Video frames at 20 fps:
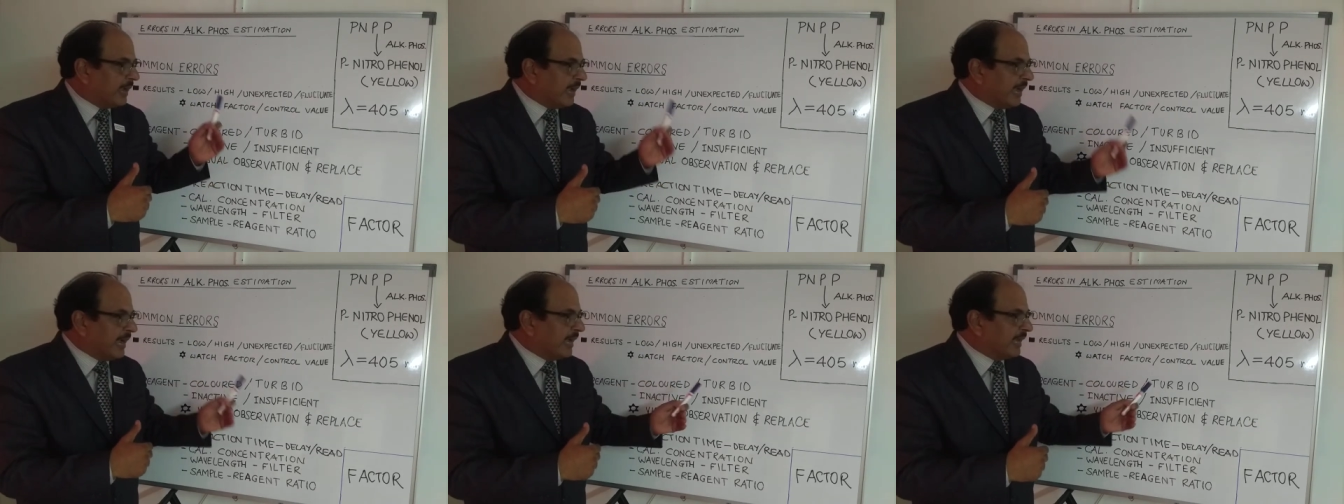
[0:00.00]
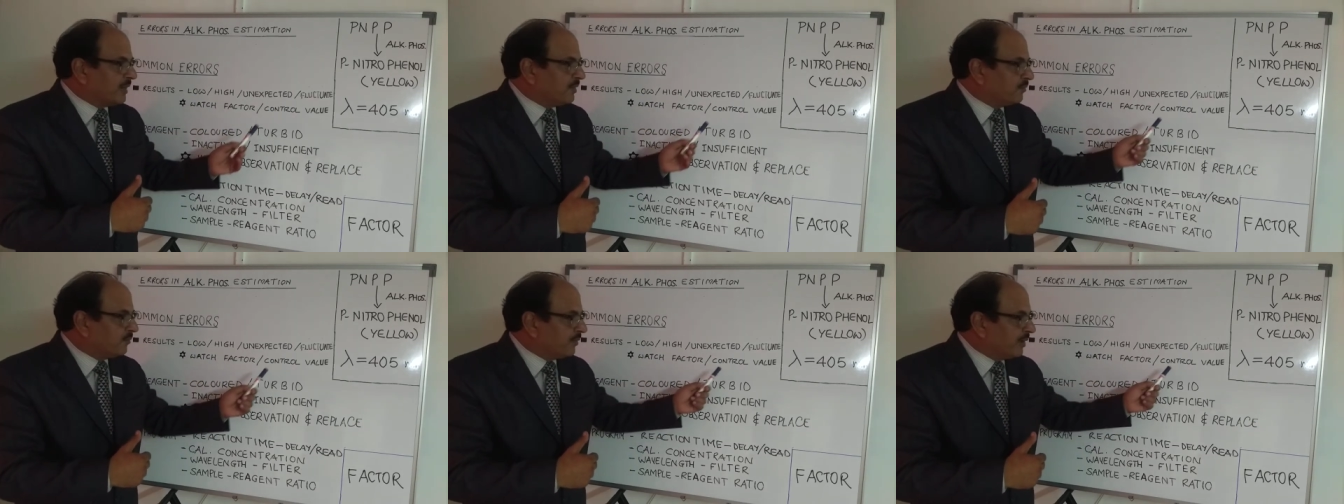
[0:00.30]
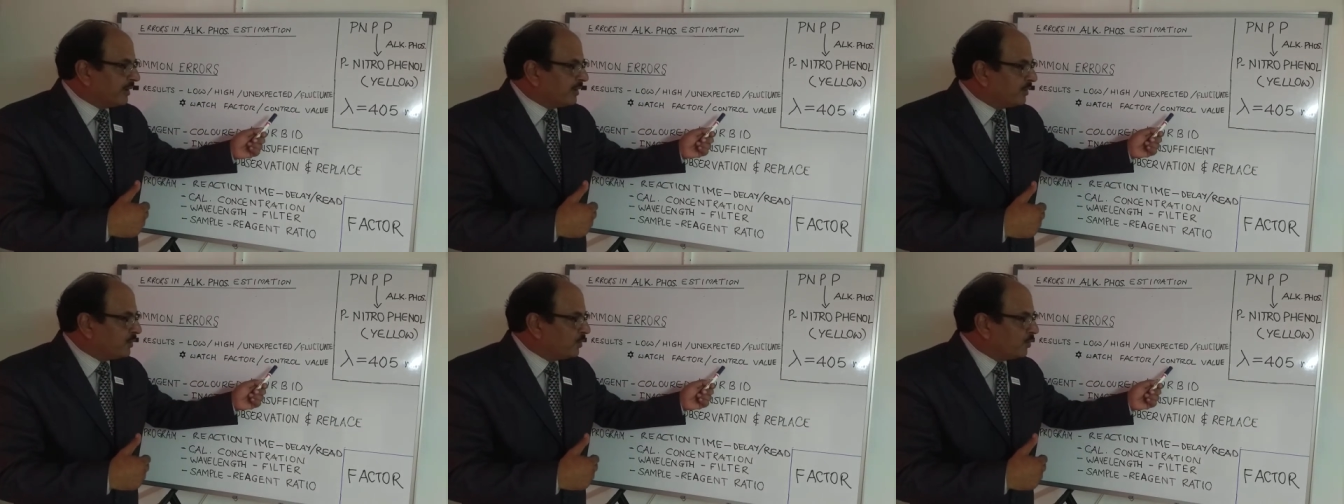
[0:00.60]
And
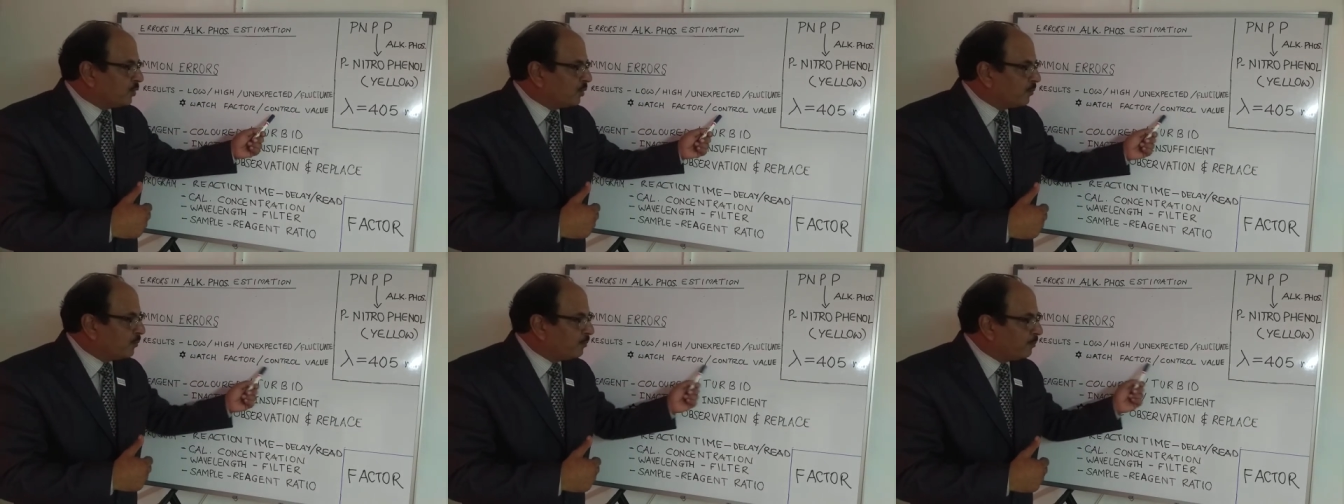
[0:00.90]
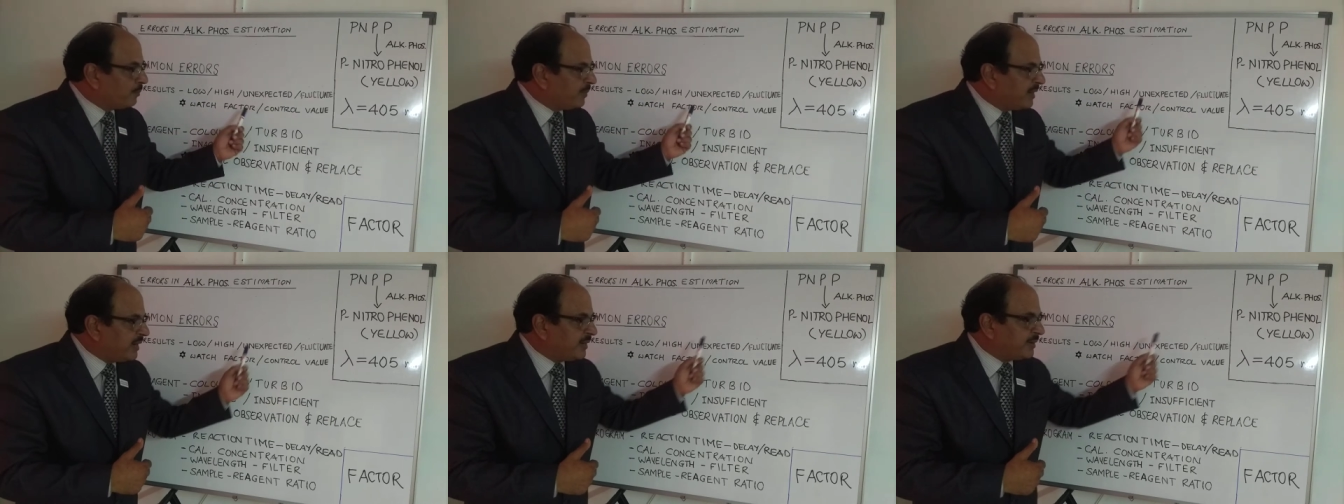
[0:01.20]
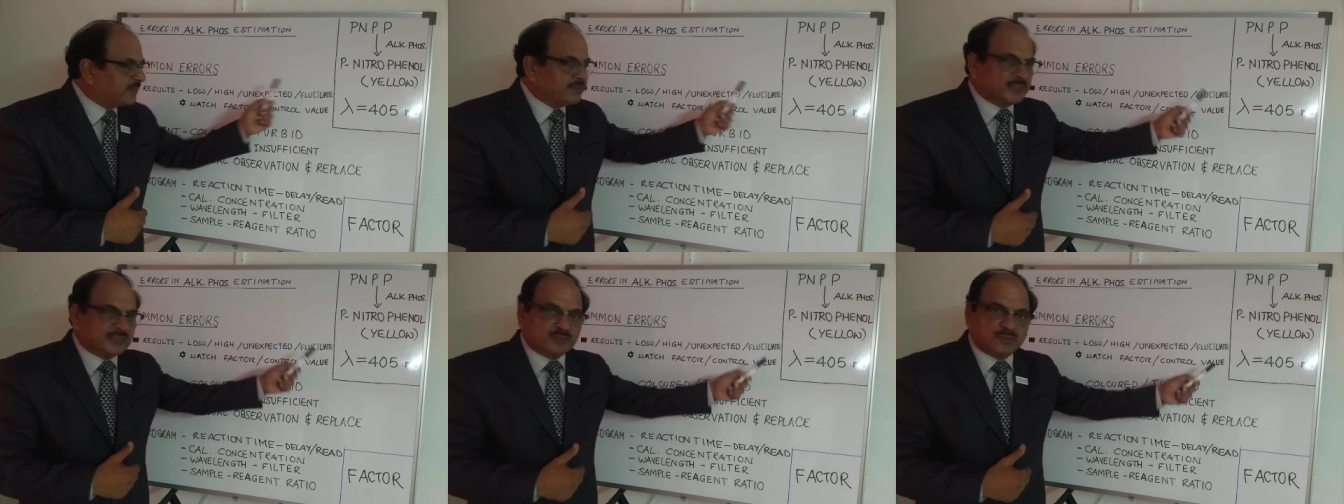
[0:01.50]
when you
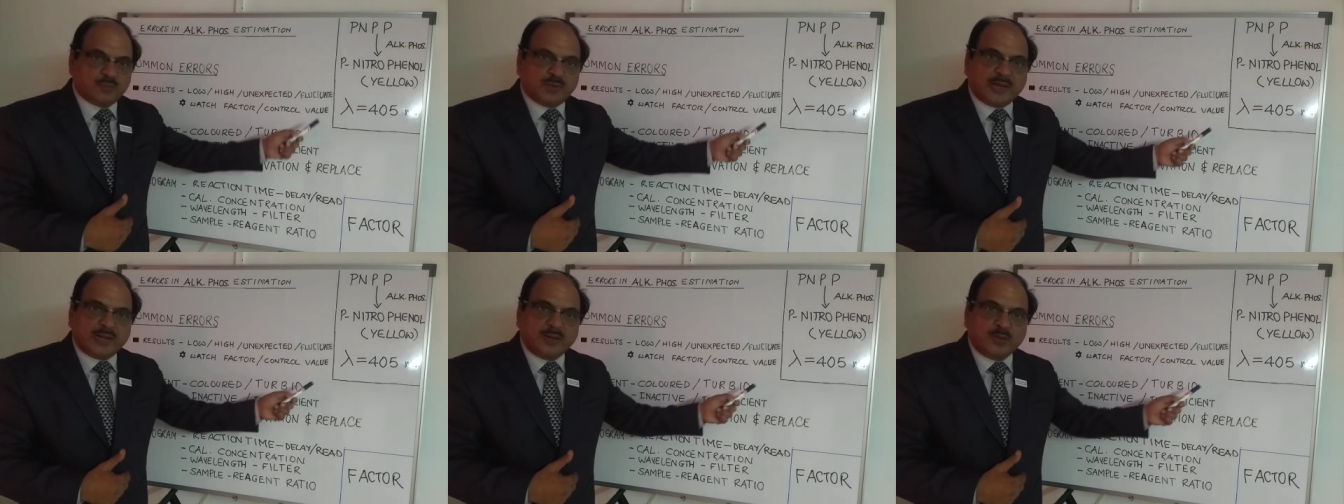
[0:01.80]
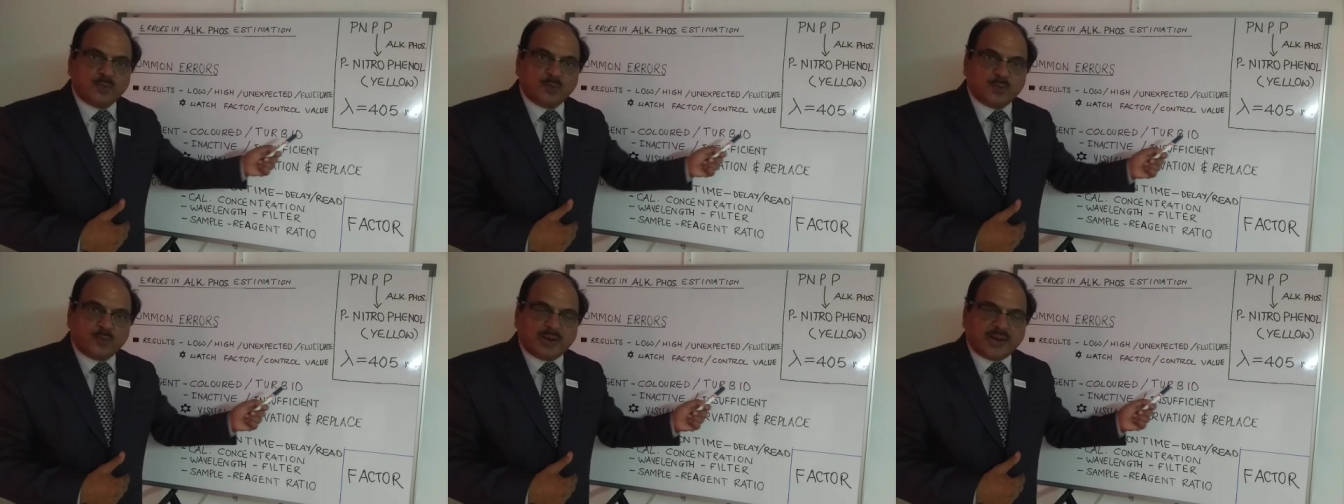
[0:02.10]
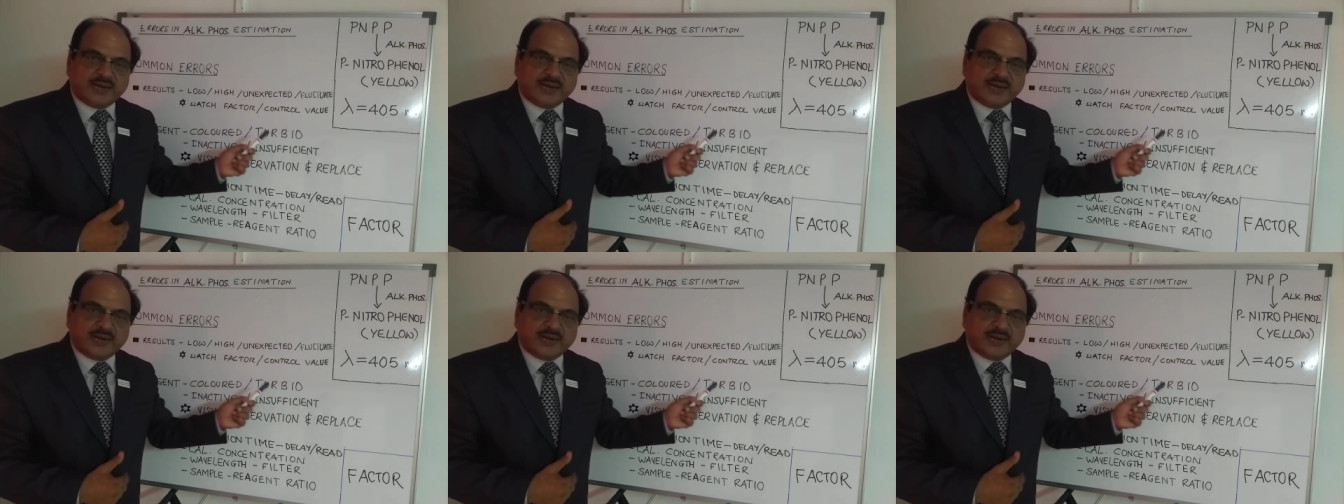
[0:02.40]
meet this value